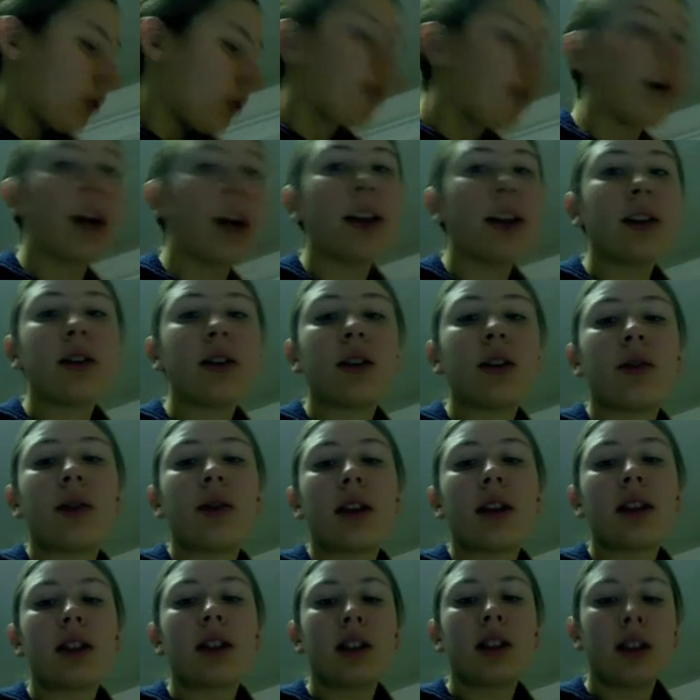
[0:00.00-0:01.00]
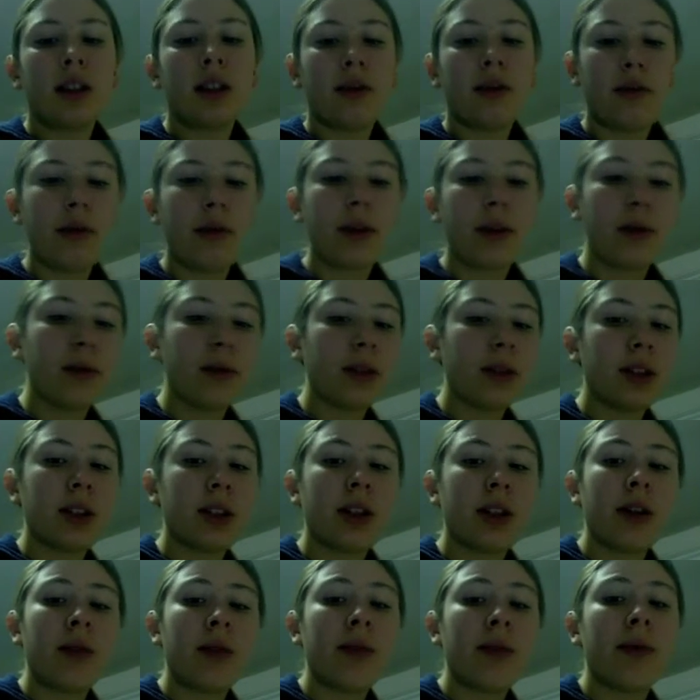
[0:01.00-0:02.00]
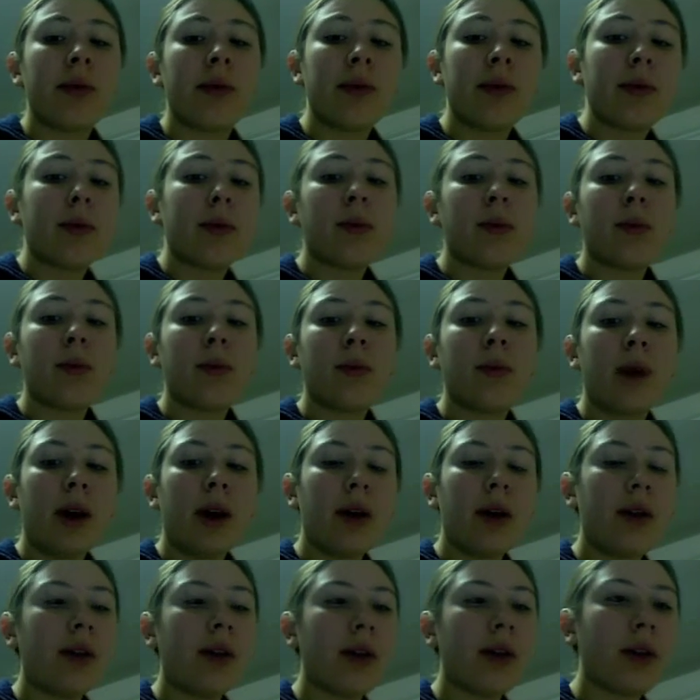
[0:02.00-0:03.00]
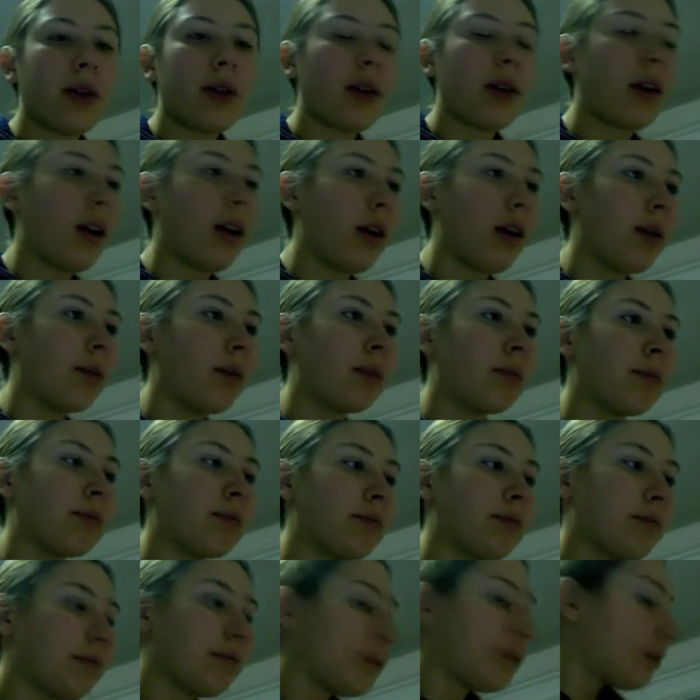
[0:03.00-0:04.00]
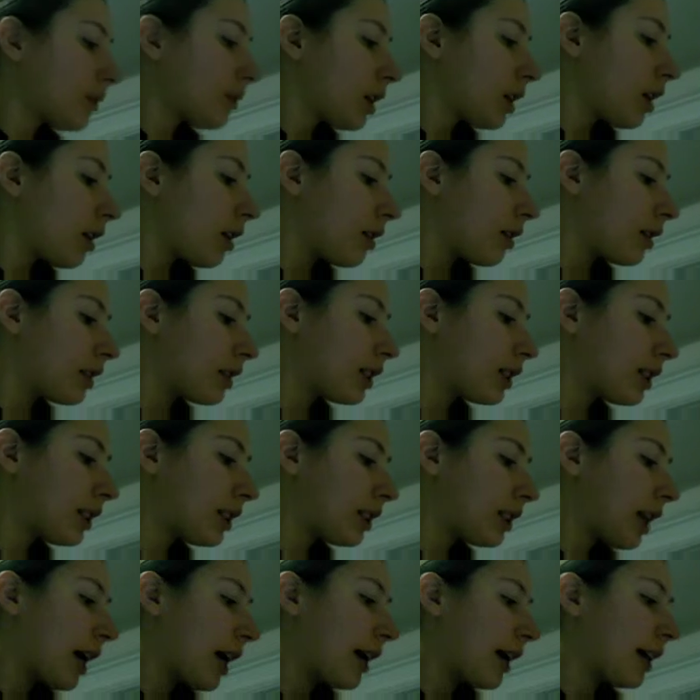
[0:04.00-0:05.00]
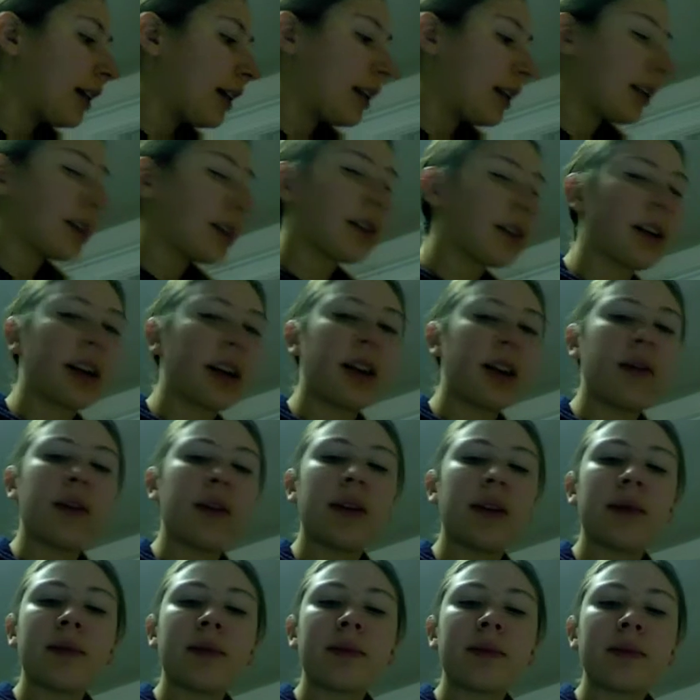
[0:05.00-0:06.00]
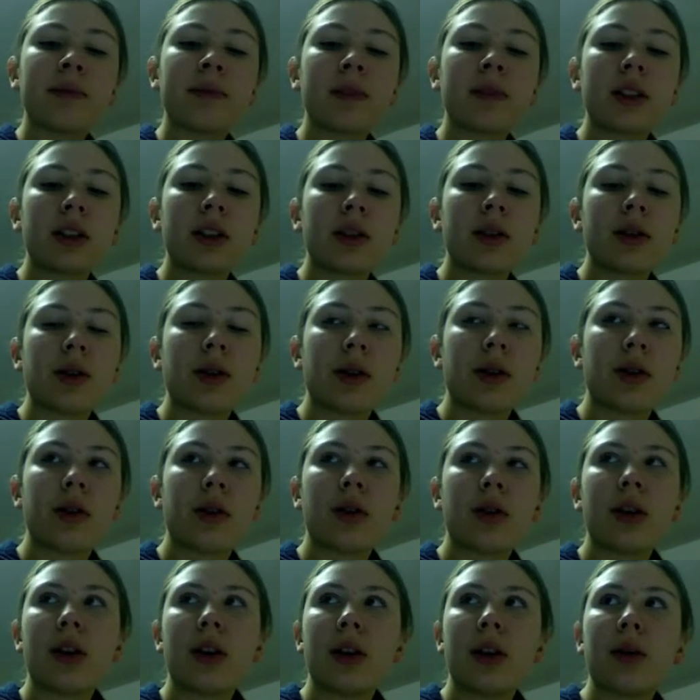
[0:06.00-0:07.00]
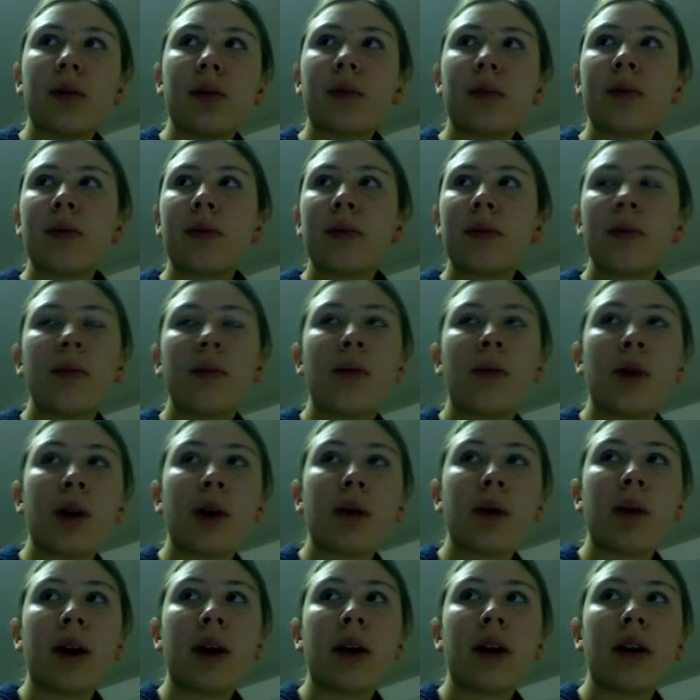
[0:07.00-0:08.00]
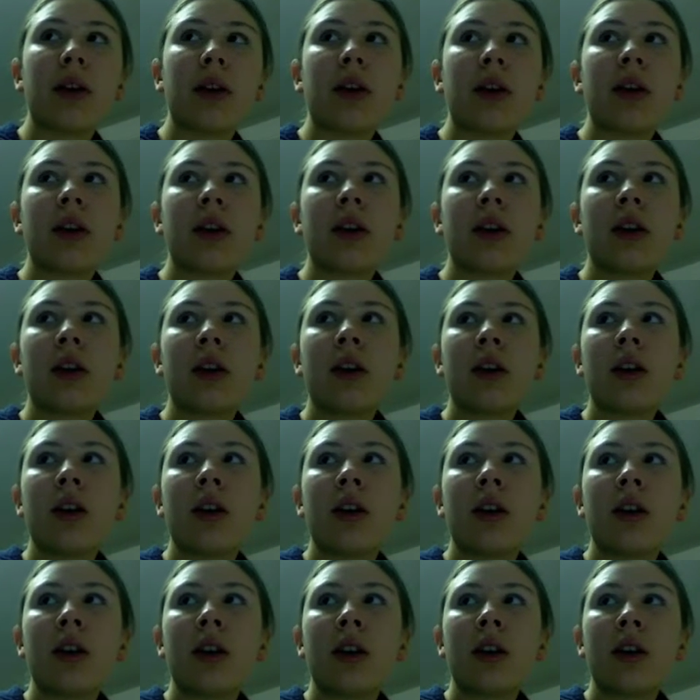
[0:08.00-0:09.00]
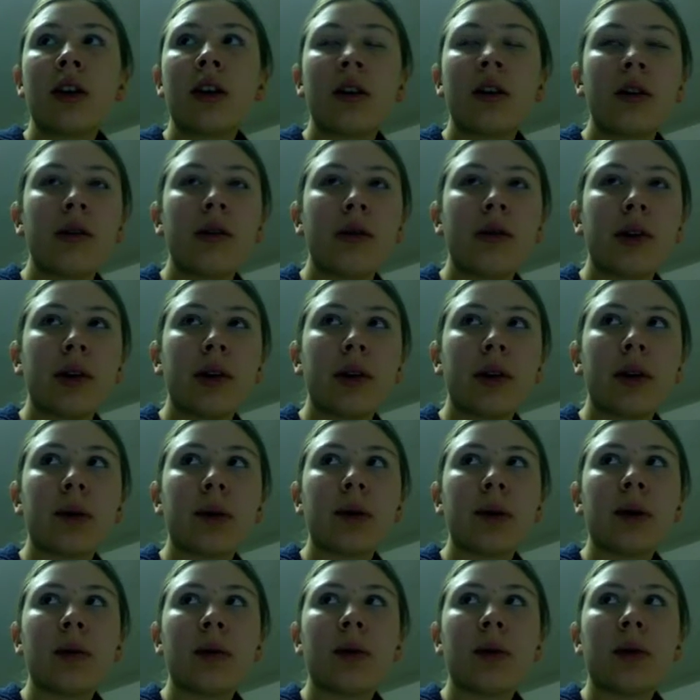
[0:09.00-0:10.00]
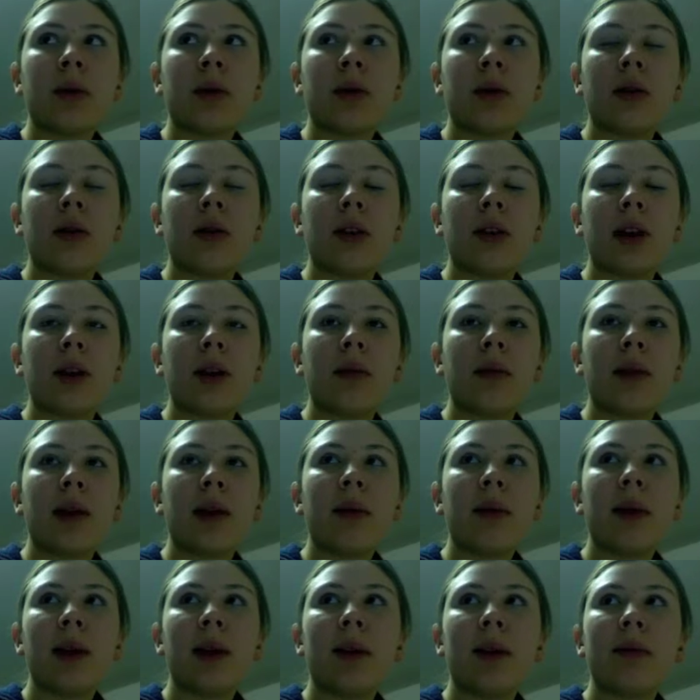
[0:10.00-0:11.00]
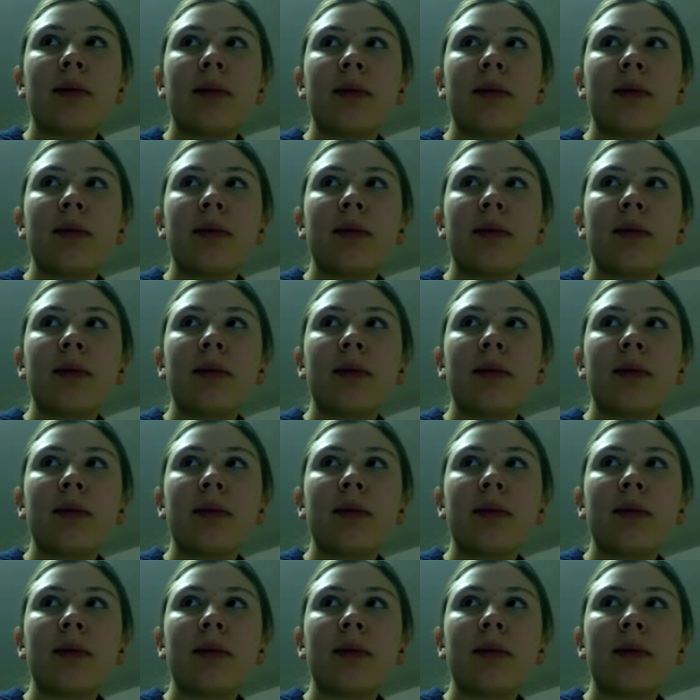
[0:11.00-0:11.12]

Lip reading: Right, so that's the influence of wealth on the society, and it's kind of a circle, more wealth, fewer people, then maybe